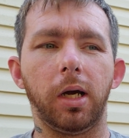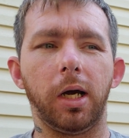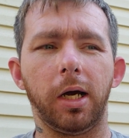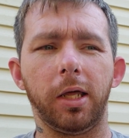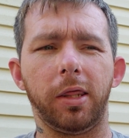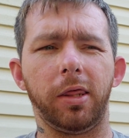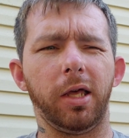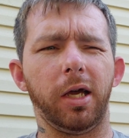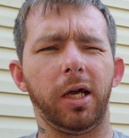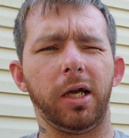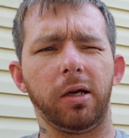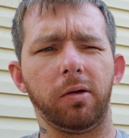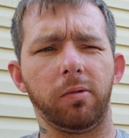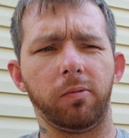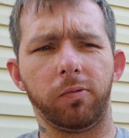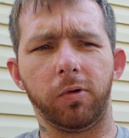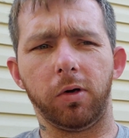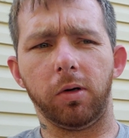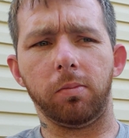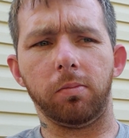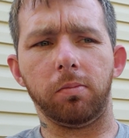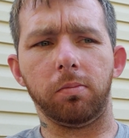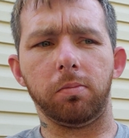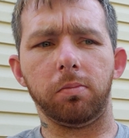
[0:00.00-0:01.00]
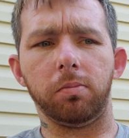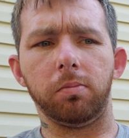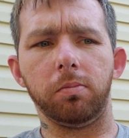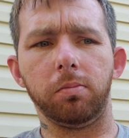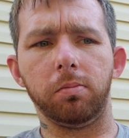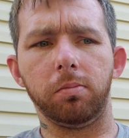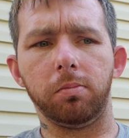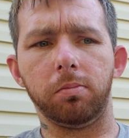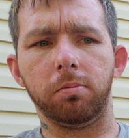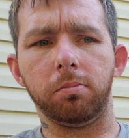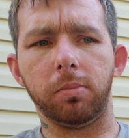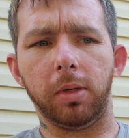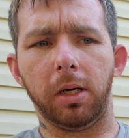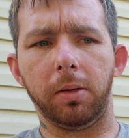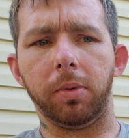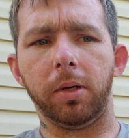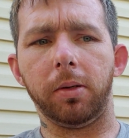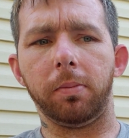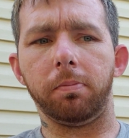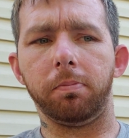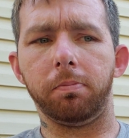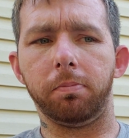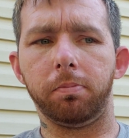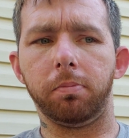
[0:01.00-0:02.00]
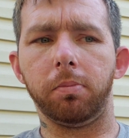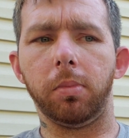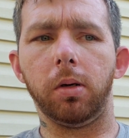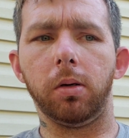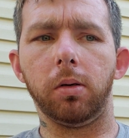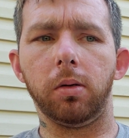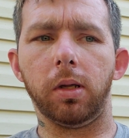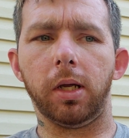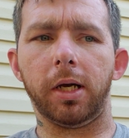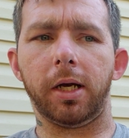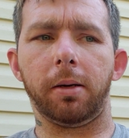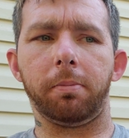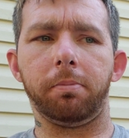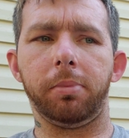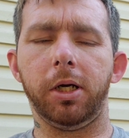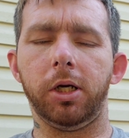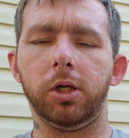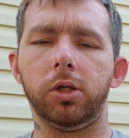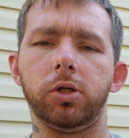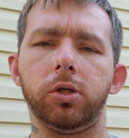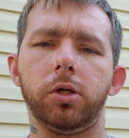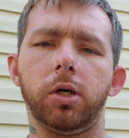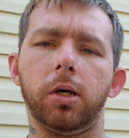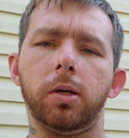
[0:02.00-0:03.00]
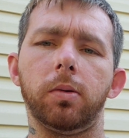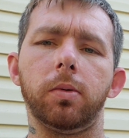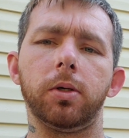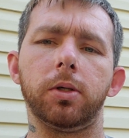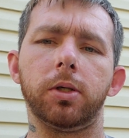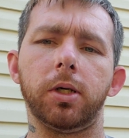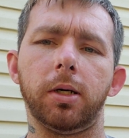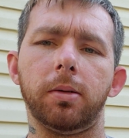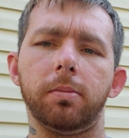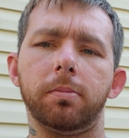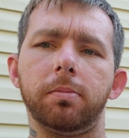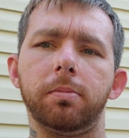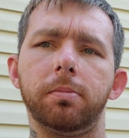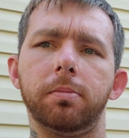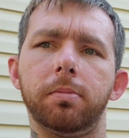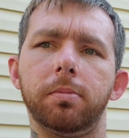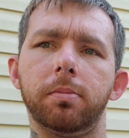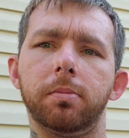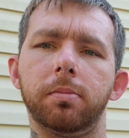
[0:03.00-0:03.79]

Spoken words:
I think from maybe like a pinched nerve or something,